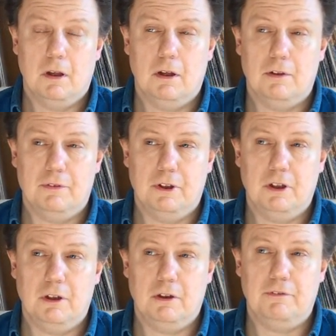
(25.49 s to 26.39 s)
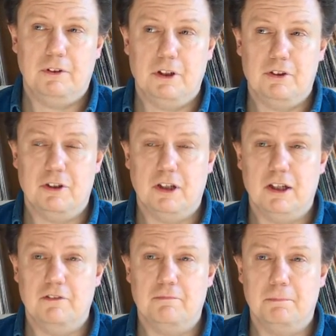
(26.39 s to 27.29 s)
Last video I finished at the
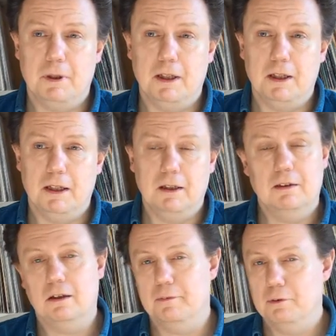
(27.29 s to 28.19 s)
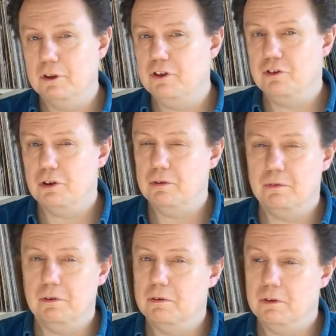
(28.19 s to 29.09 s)
end of B. I've already
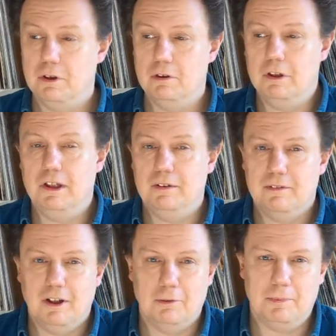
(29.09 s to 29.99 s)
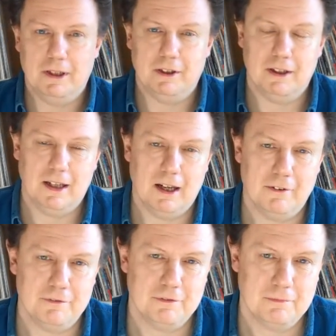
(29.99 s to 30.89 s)
shown the only LP that I
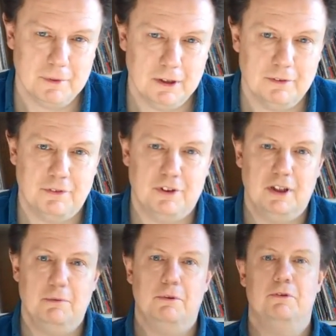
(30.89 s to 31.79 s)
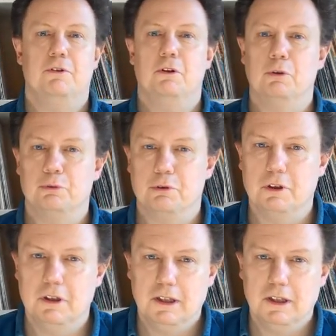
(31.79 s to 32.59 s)
have, because of C, which is Cauldron.